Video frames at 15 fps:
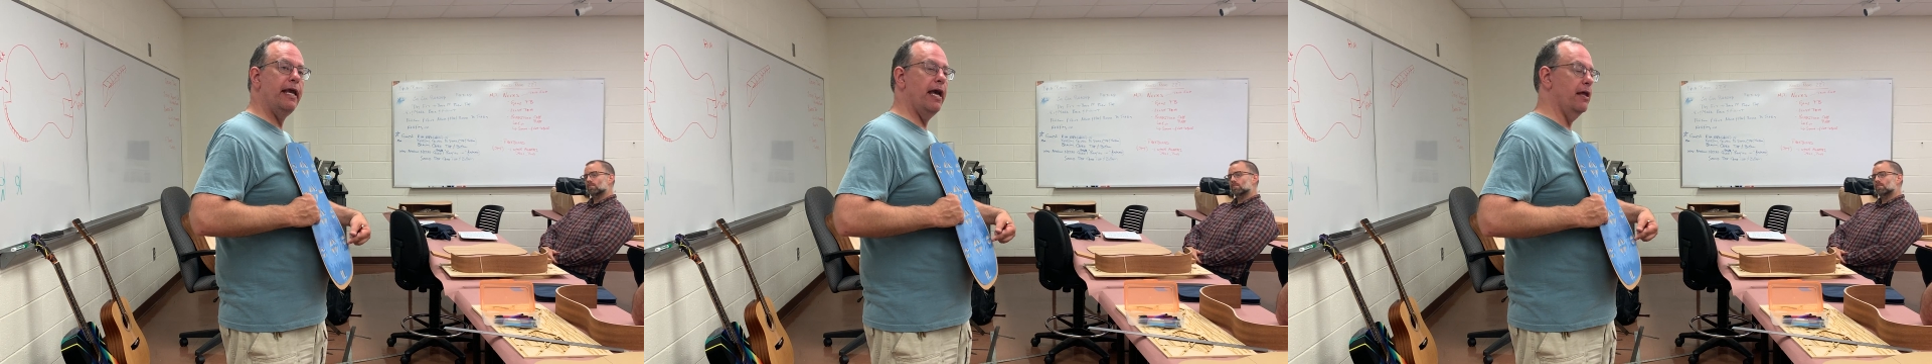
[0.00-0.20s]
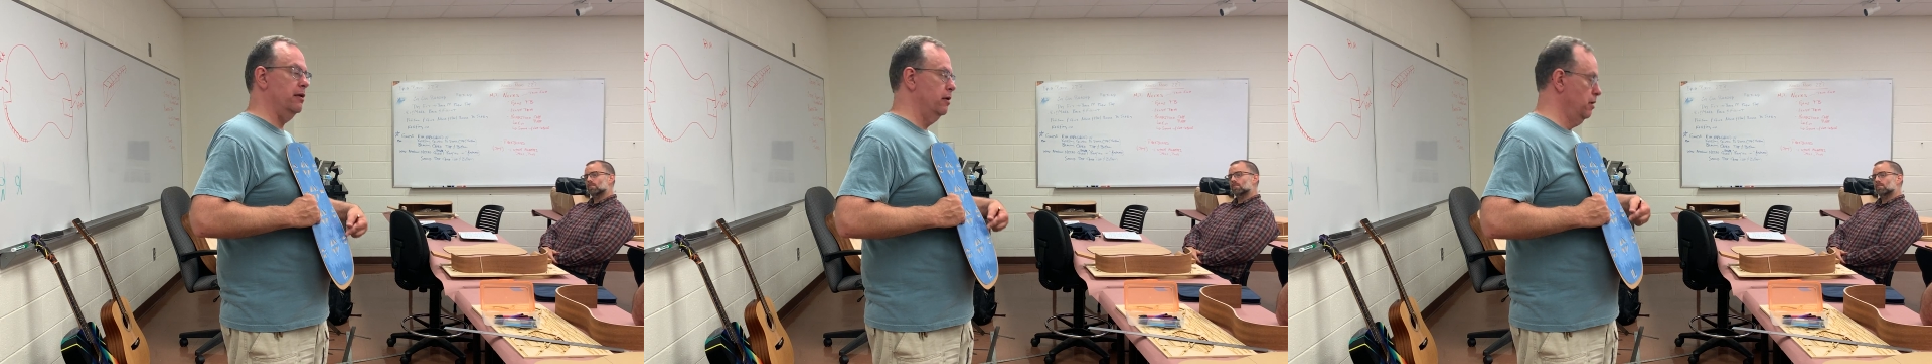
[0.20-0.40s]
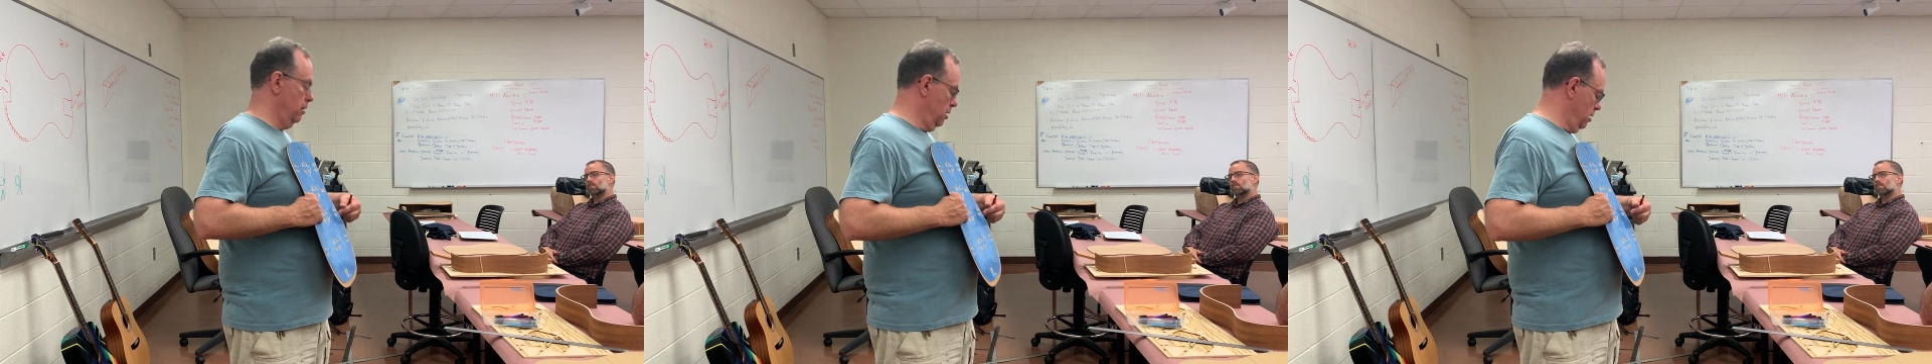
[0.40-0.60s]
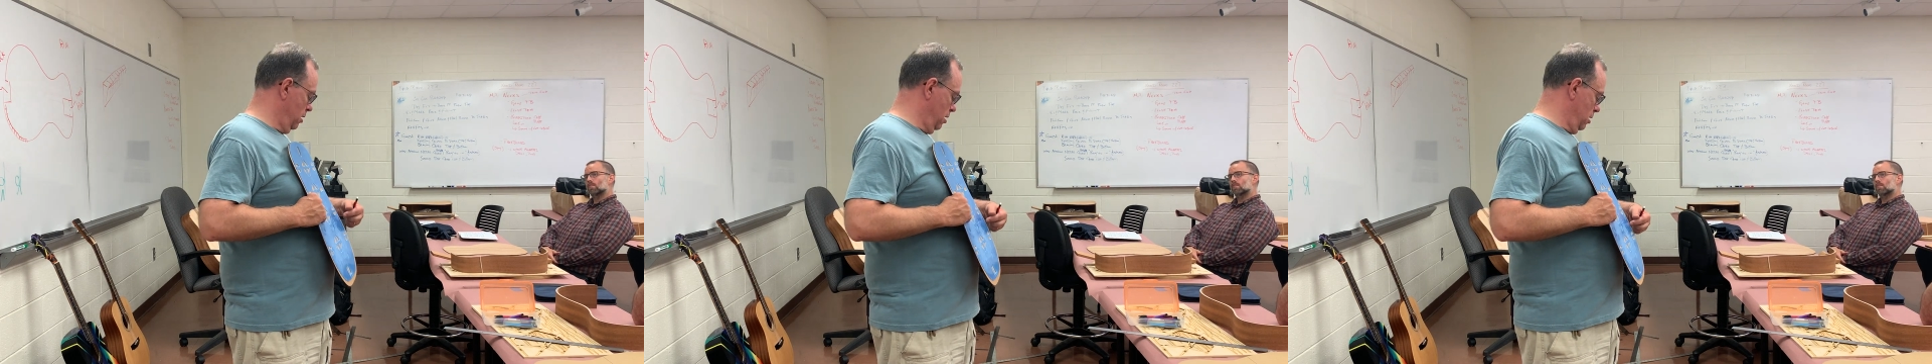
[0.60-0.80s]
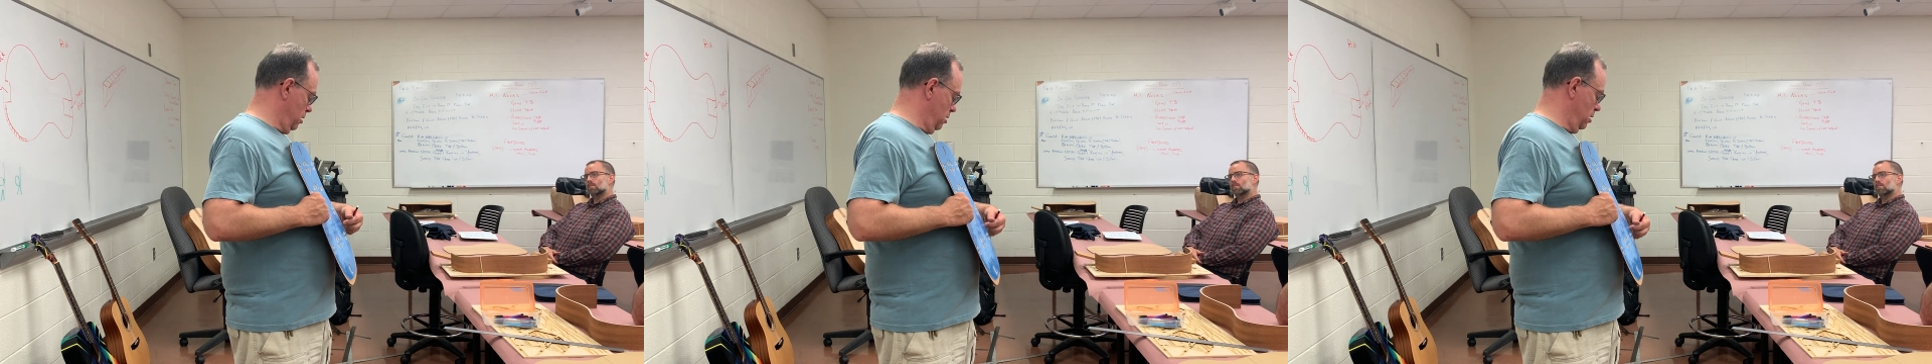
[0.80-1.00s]
get
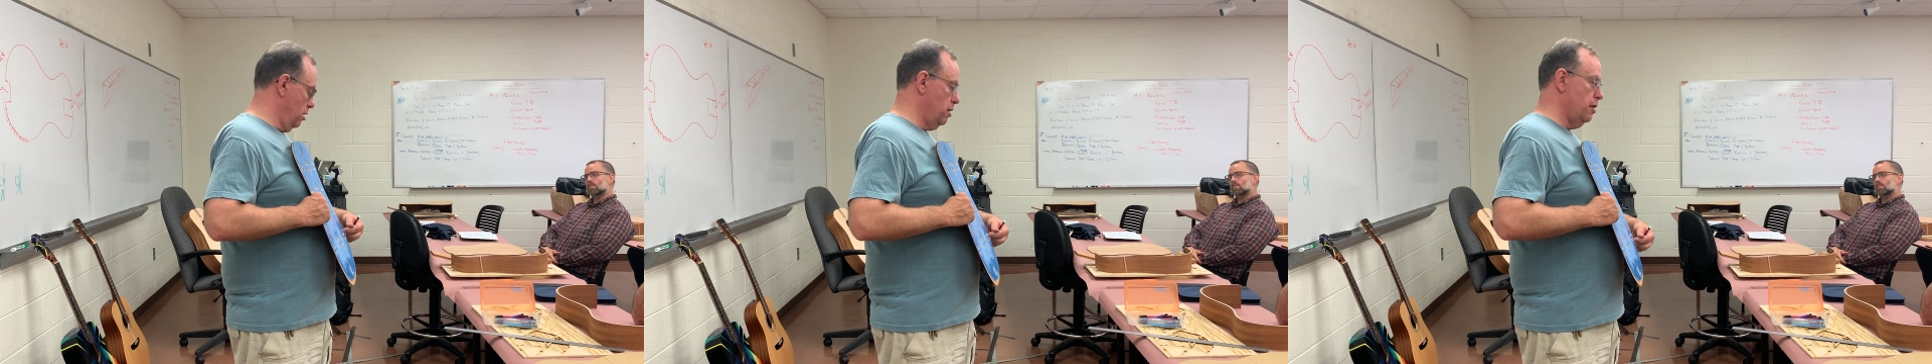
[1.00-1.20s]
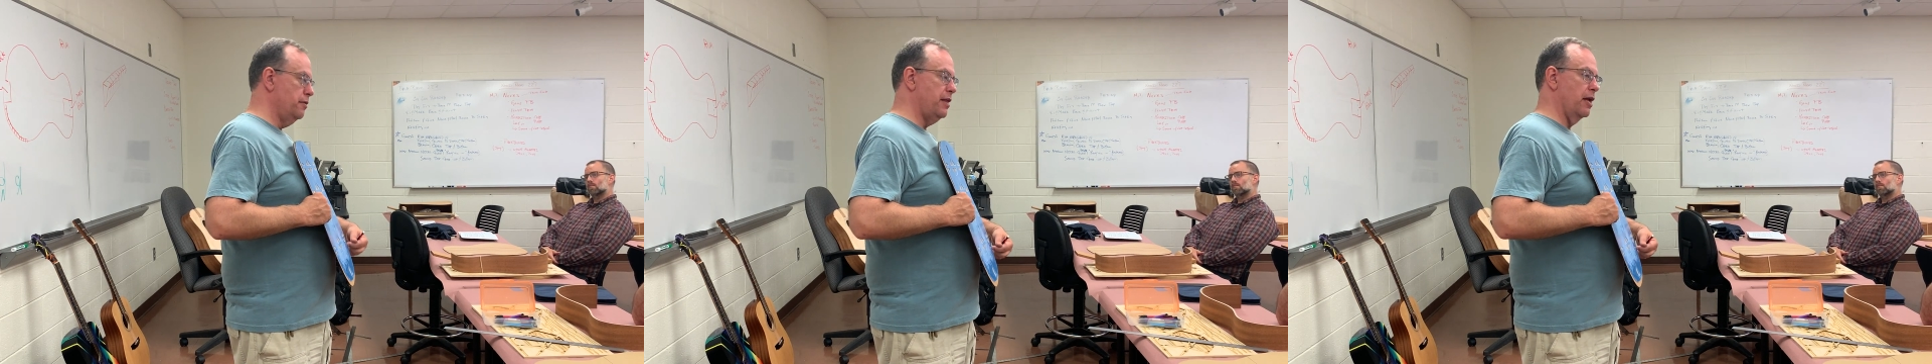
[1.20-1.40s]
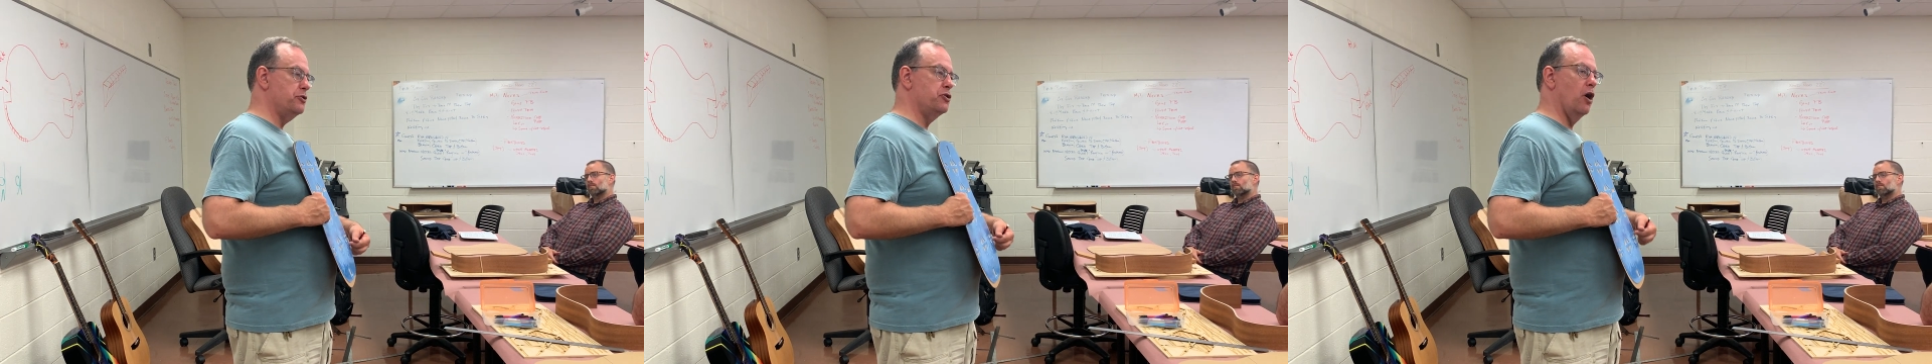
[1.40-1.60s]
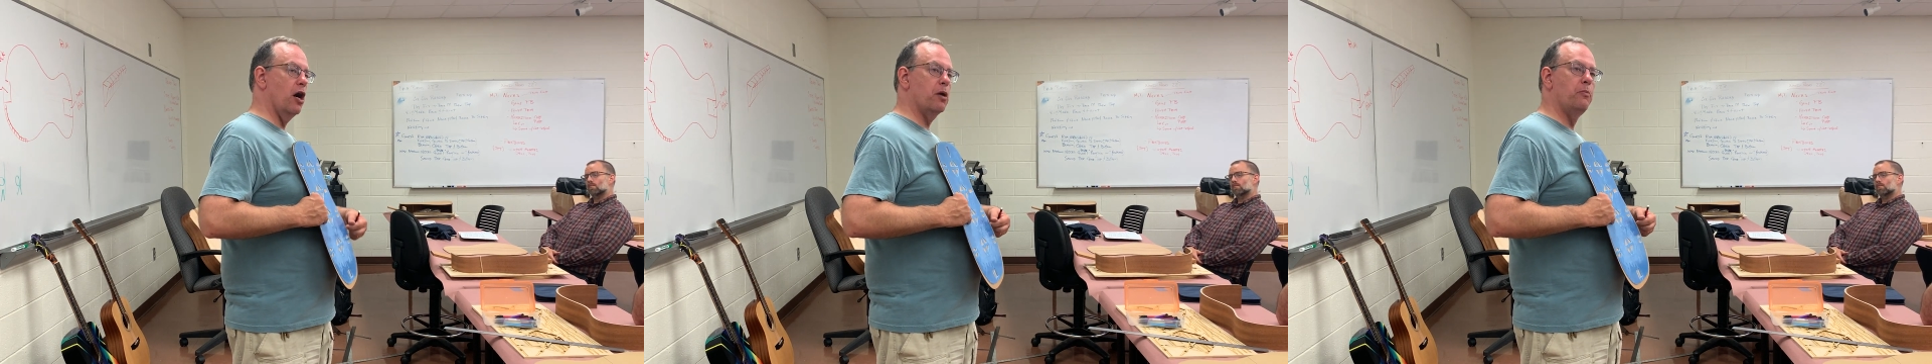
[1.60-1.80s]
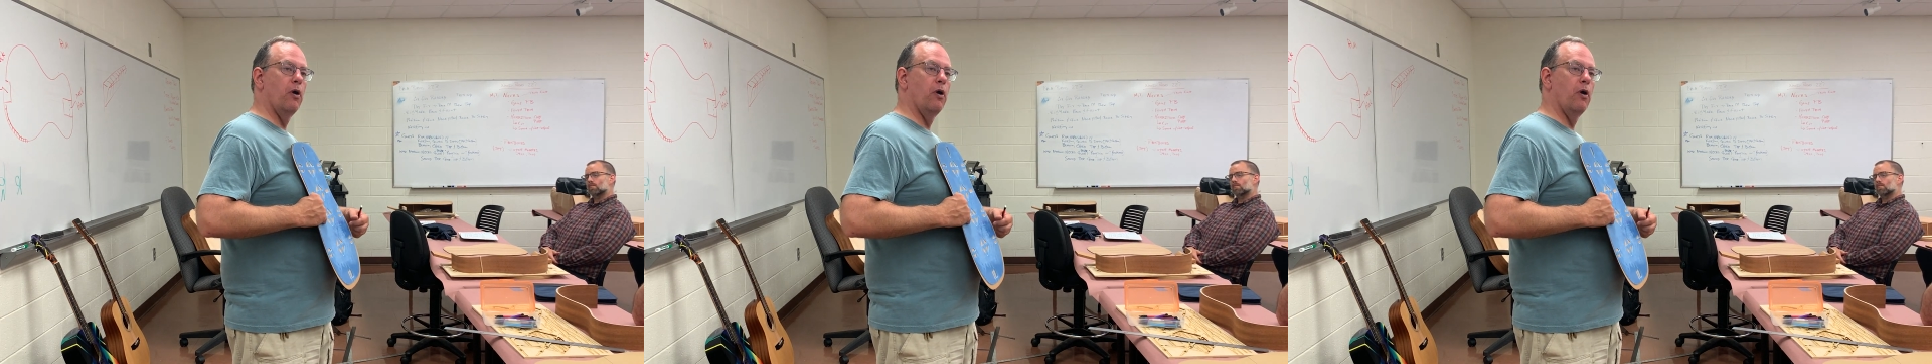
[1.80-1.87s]
that chalk